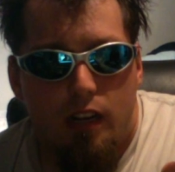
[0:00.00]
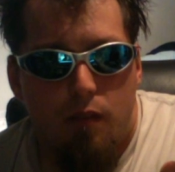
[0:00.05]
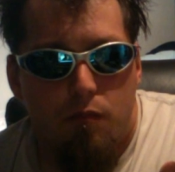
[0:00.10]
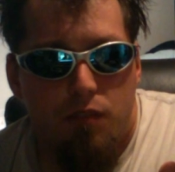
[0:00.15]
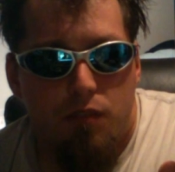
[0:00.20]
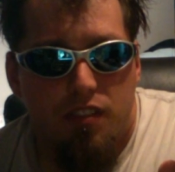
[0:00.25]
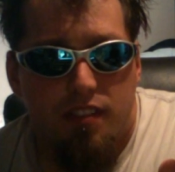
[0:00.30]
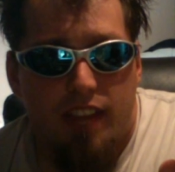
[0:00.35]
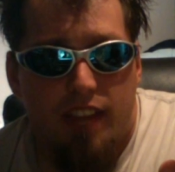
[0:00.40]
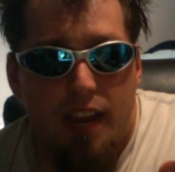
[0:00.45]

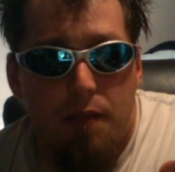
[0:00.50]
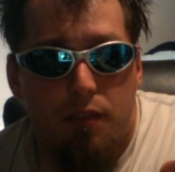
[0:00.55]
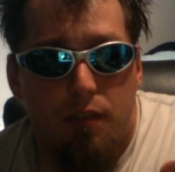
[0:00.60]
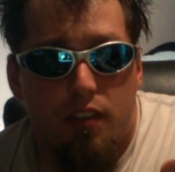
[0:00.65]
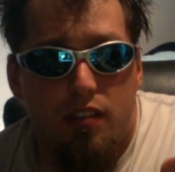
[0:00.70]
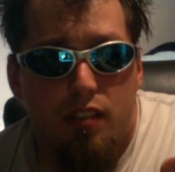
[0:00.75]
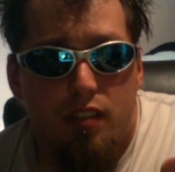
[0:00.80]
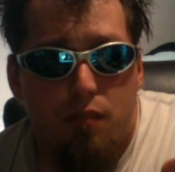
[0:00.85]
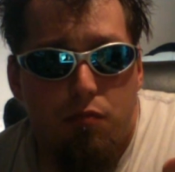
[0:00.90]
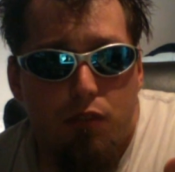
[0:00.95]
This game
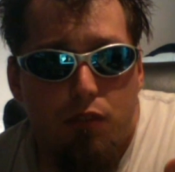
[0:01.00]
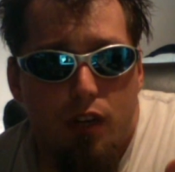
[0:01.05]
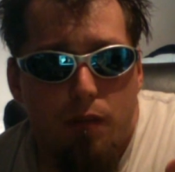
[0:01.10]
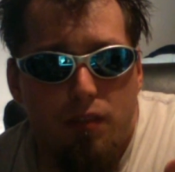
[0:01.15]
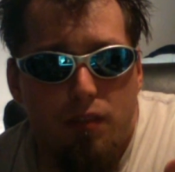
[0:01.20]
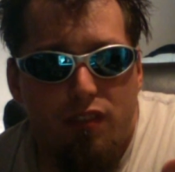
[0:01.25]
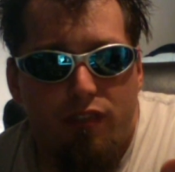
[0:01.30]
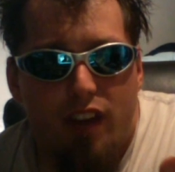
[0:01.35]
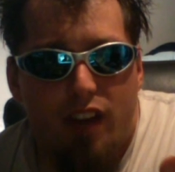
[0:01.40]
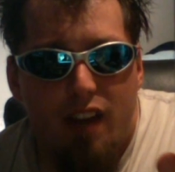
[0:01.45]
does support
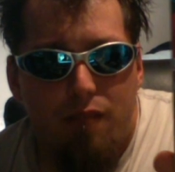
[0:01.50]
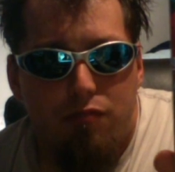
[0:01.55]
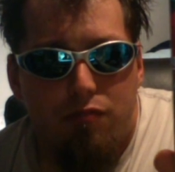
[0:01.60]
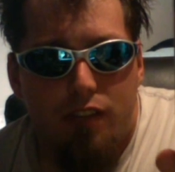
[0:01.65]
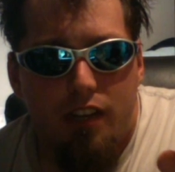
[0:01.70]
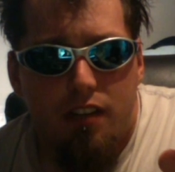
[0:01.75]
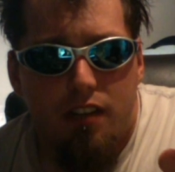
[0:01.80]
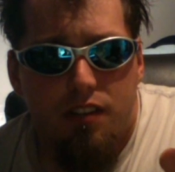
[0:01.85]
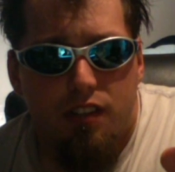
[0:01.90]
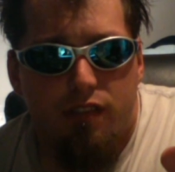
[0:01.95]
up to 5
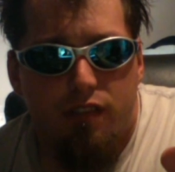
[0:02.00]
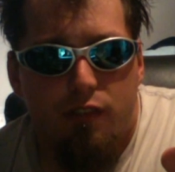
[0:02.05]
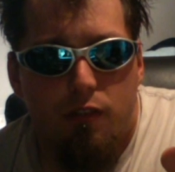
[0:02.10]
players.